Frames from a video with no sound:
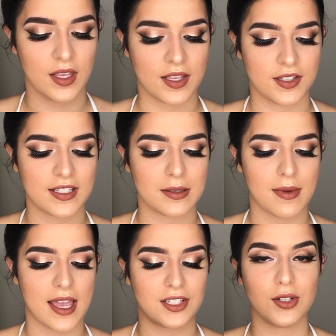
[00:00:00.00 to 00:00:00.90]
So using
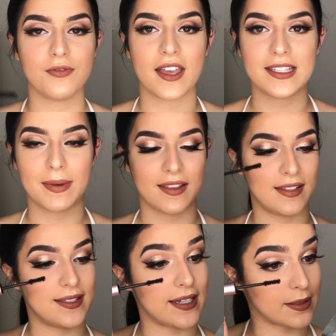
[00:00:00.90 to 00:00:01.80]
my Too Faced Better Than
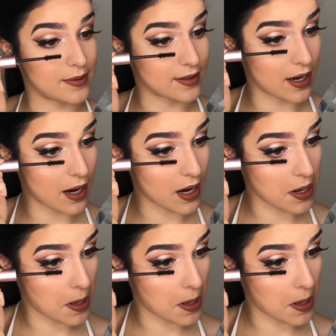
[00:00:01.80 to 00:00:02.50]
Sex mascara.